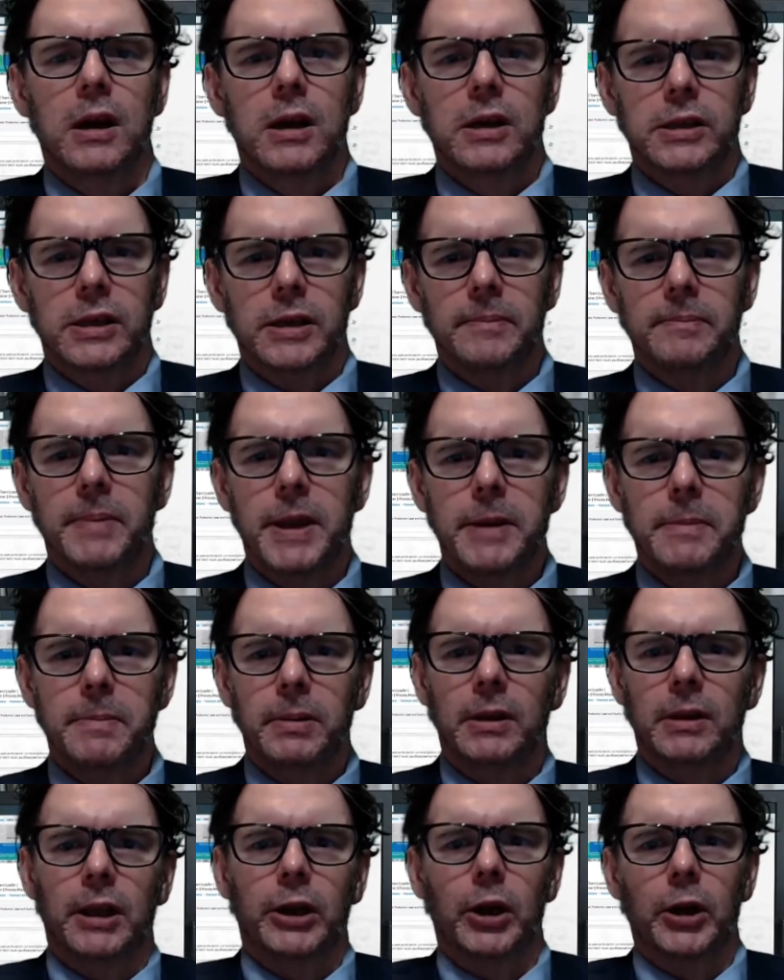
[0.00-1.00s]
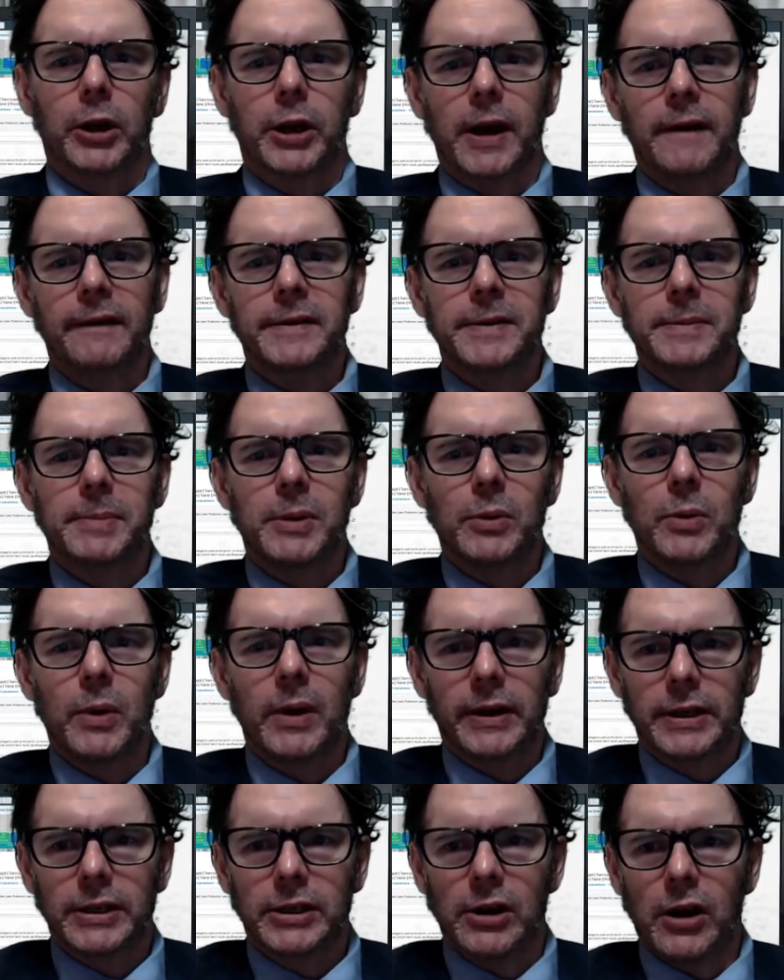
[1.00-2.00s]
Some people are not comfortable
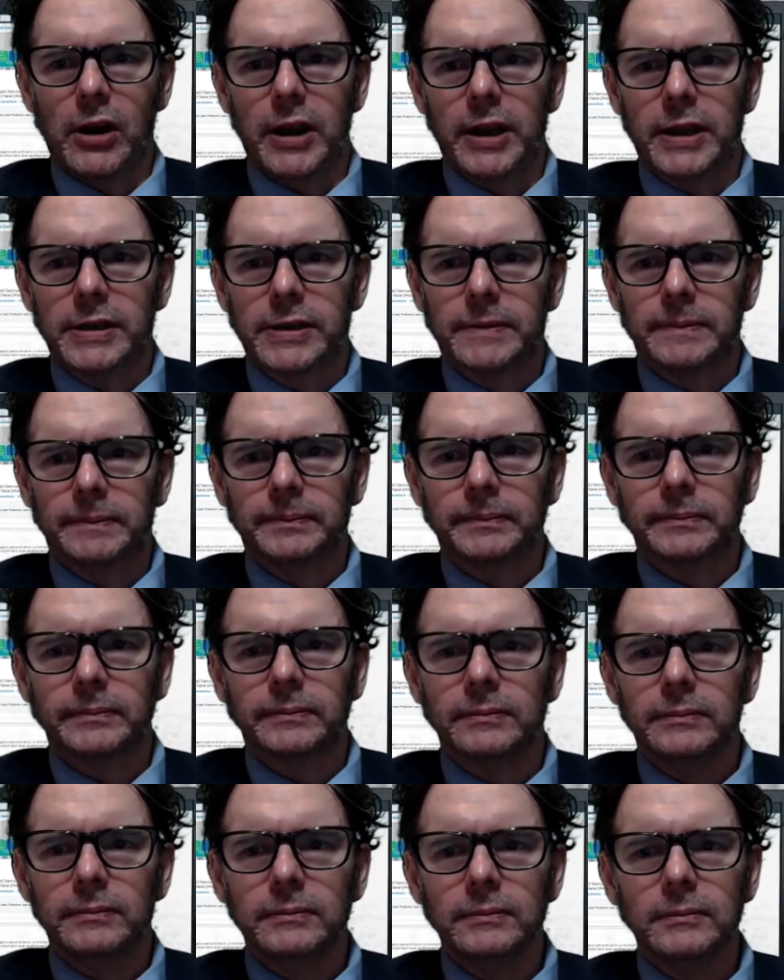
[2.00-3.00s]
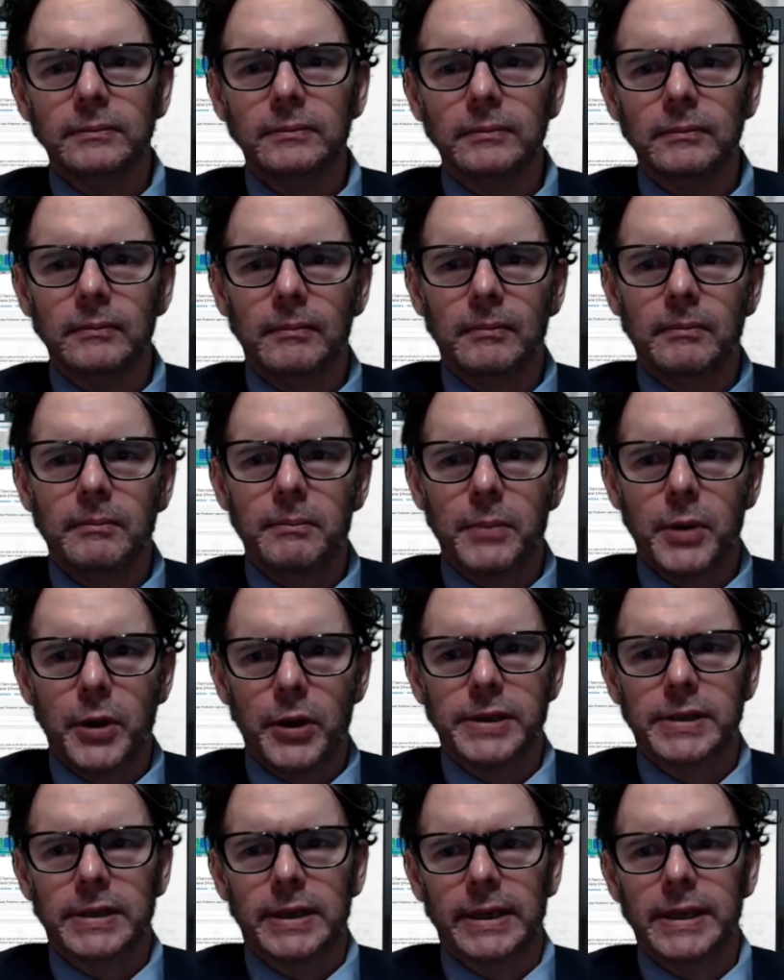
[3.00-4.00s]
wearing ties.
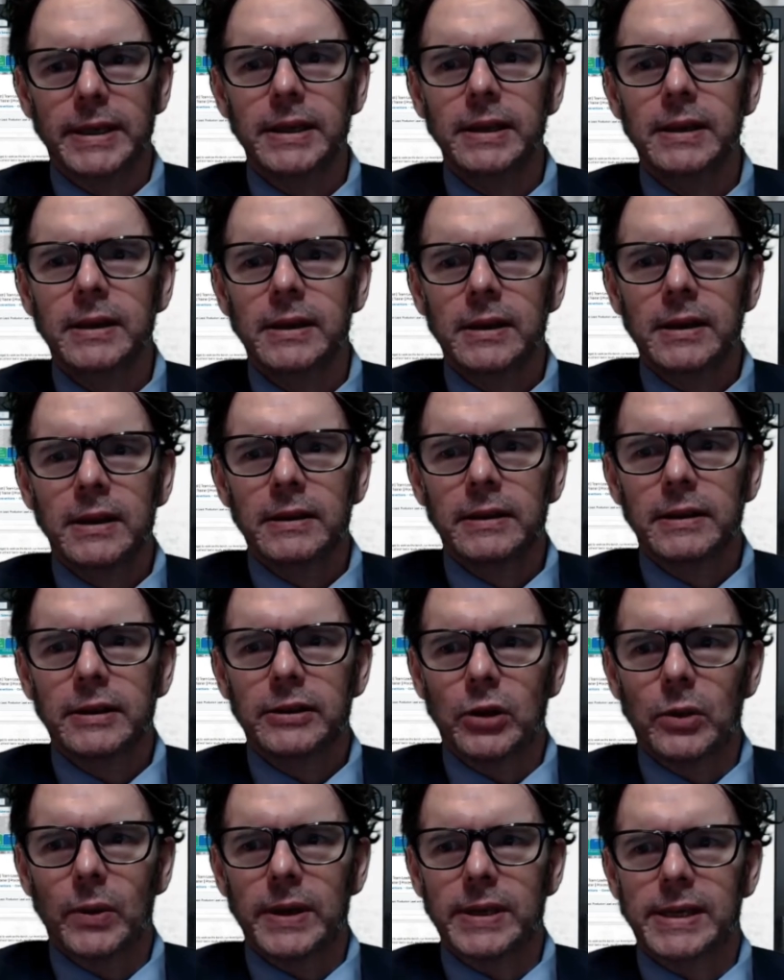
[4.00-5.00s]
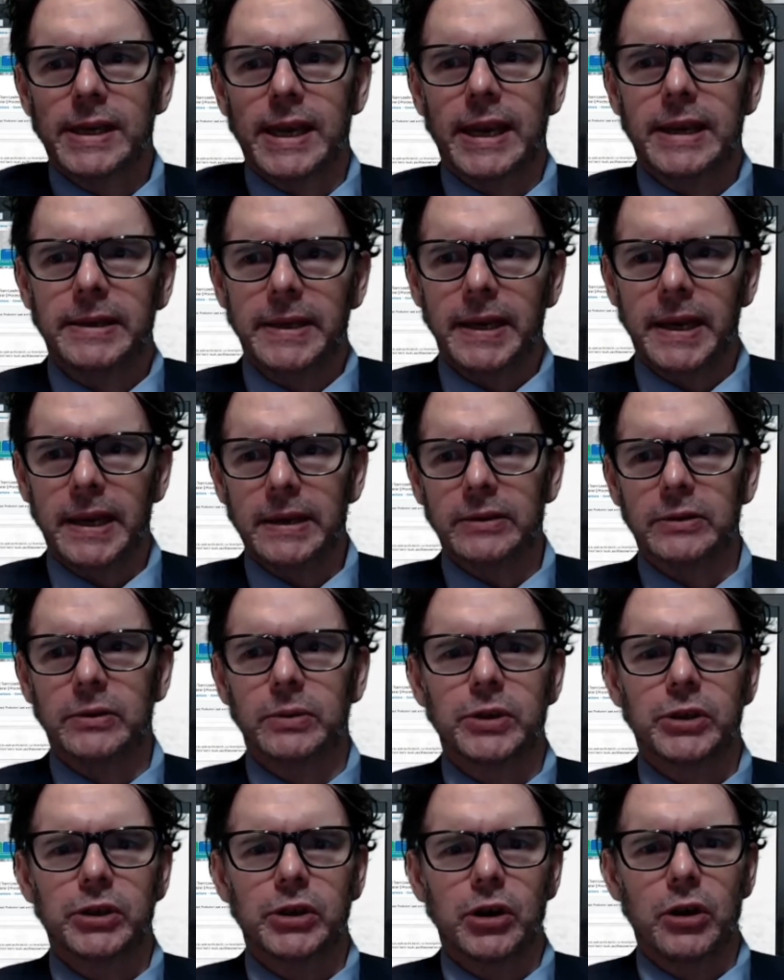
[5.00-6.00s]
Personally, this always came down to
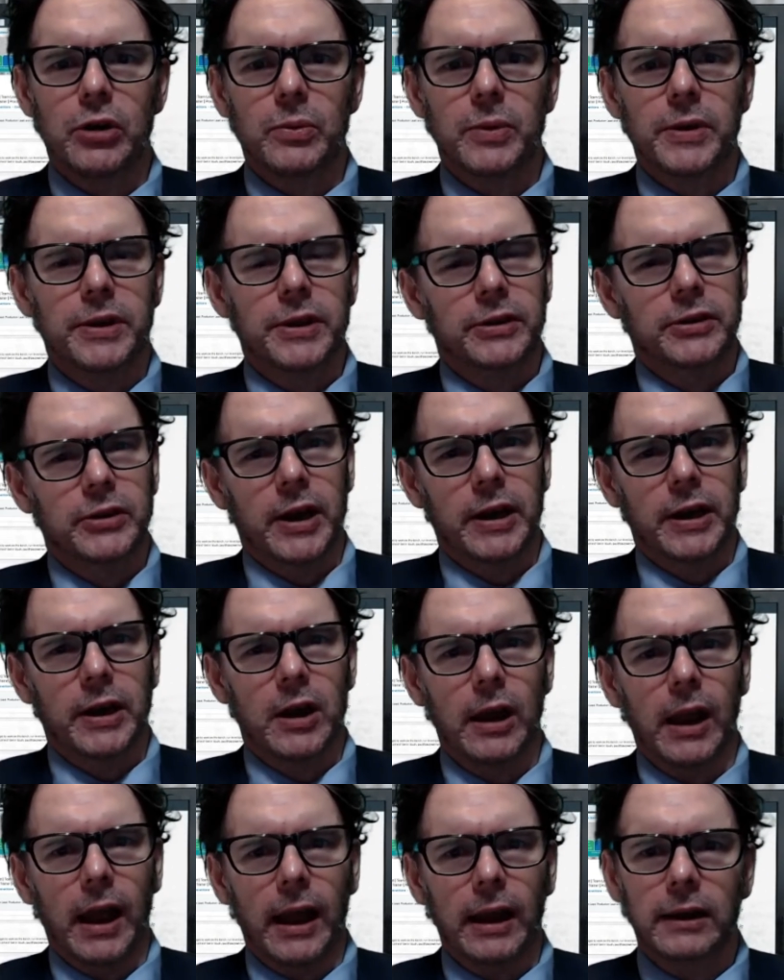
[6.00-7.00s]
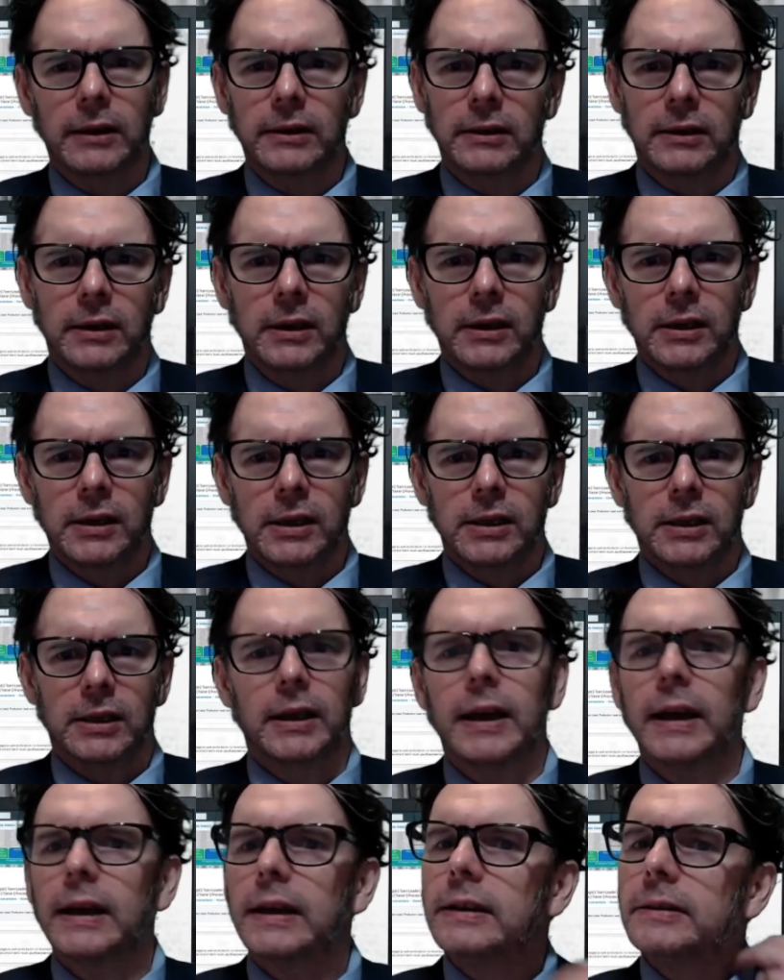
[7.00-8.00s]
a shirt with a tight collar.
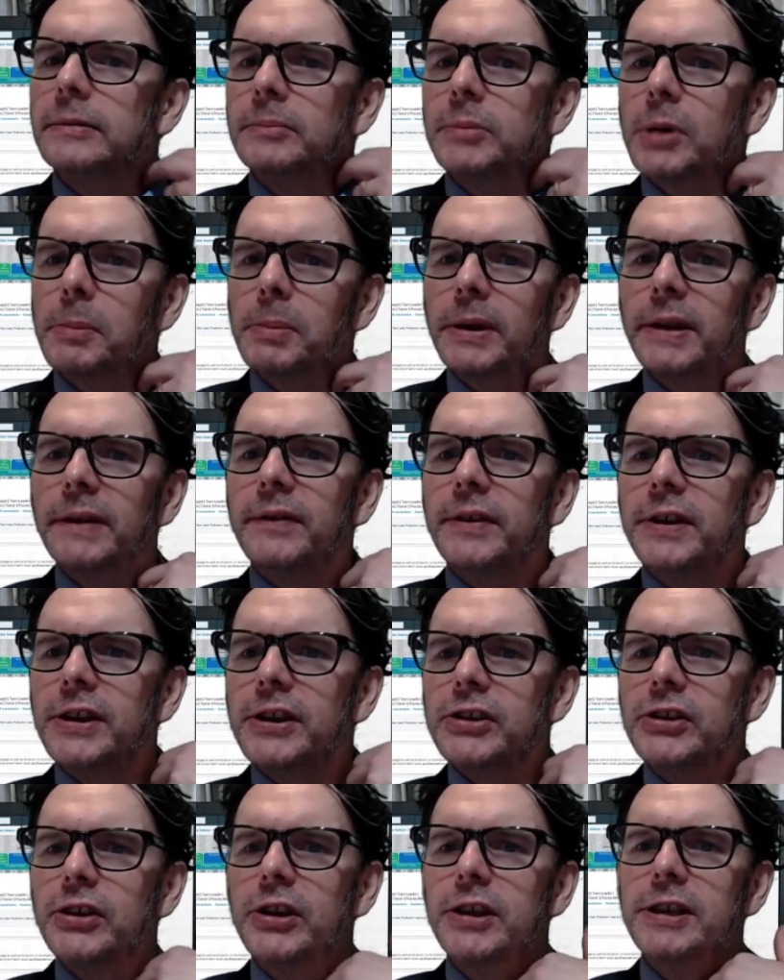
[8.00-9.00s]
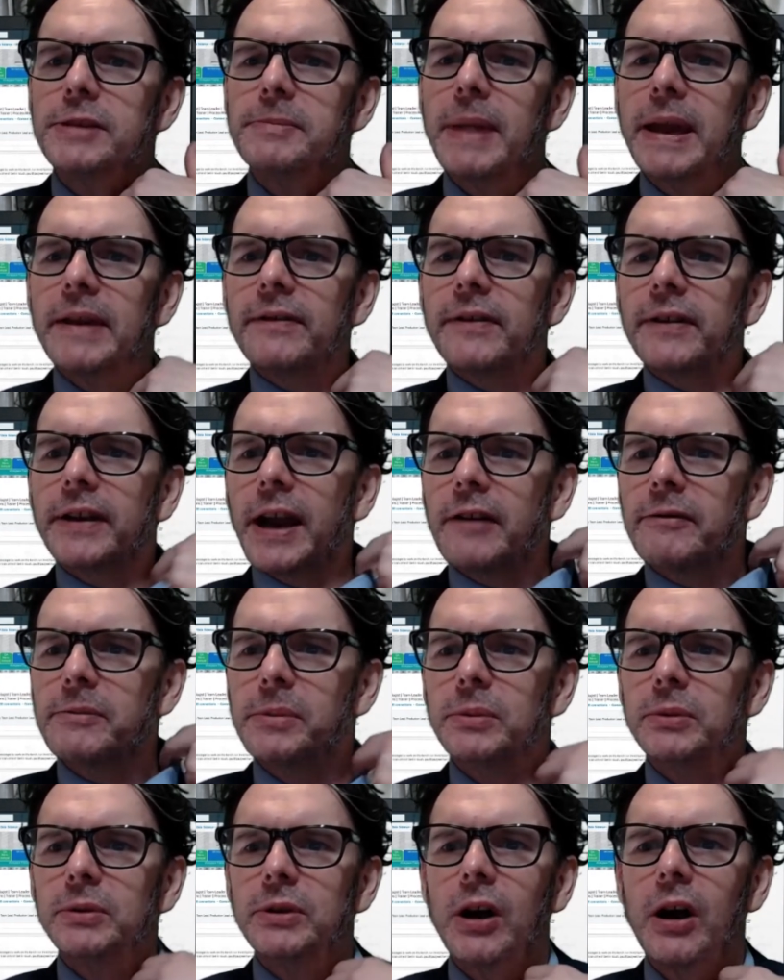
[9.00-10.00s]
Properly fitting shirts make for
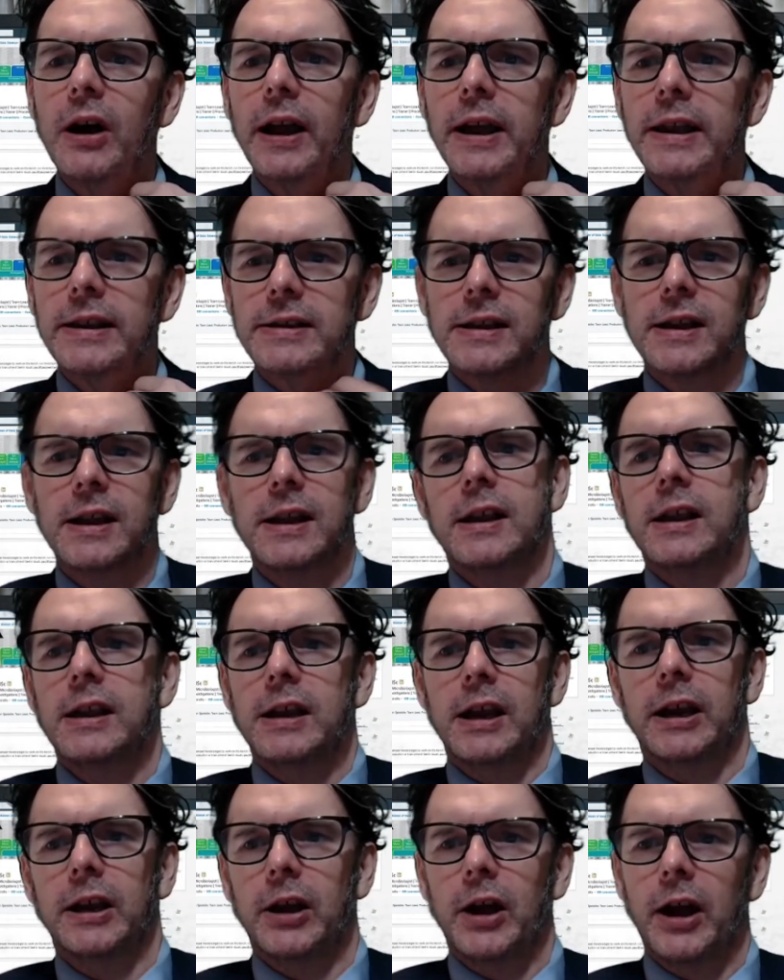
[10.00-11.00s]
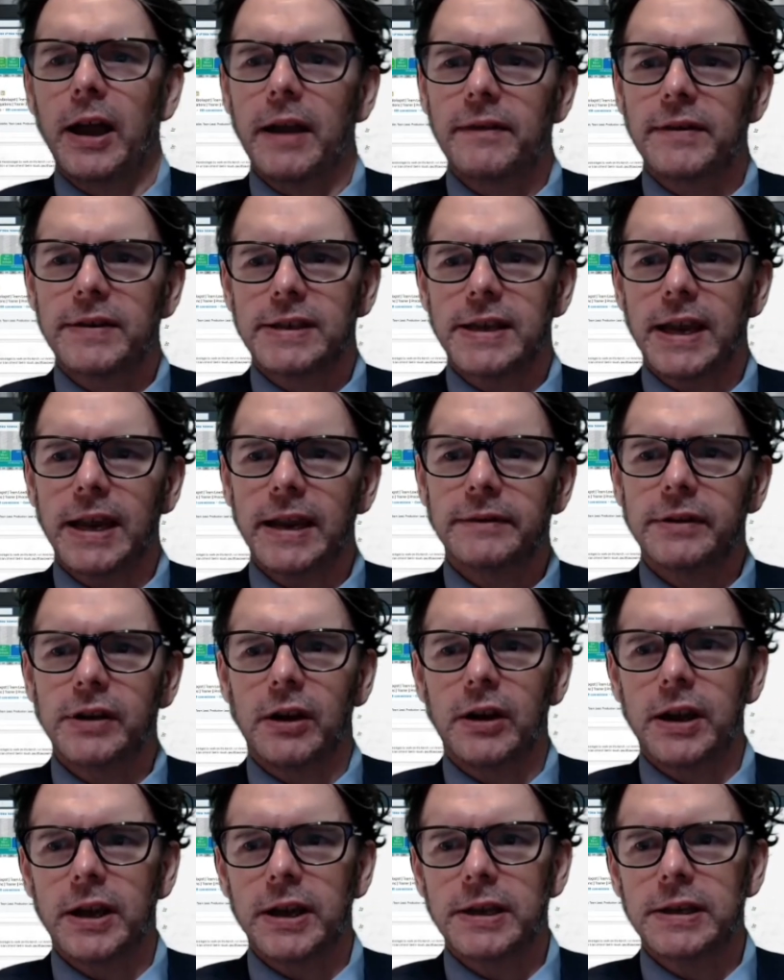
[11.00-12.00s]
comfortable ties, and I have a stack of
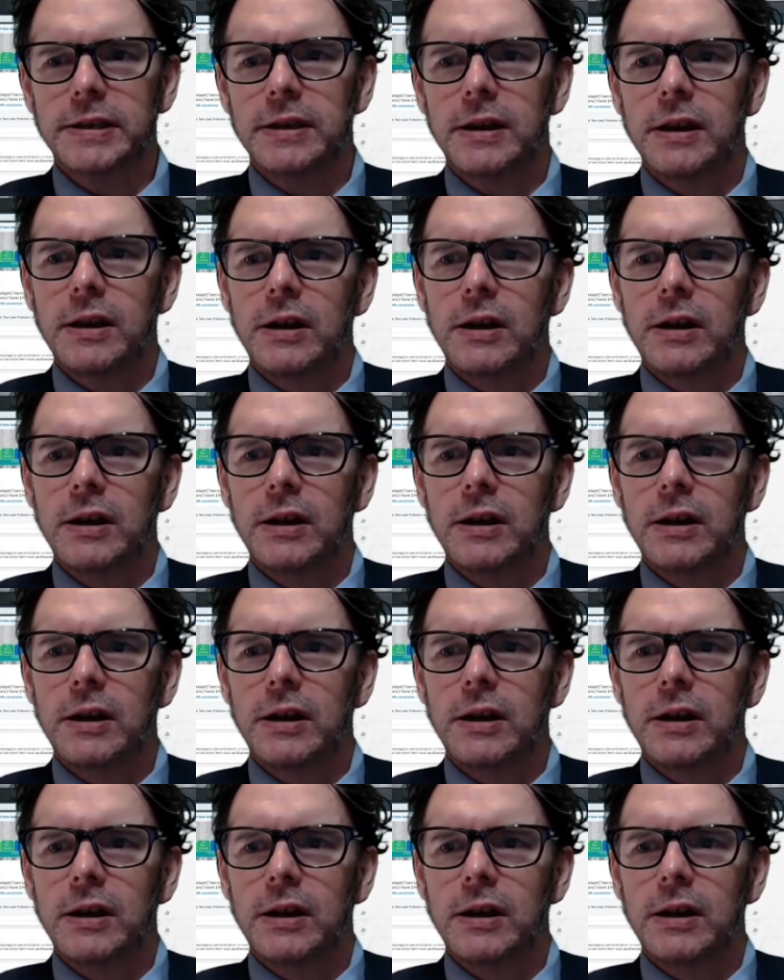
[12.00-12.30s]
ties,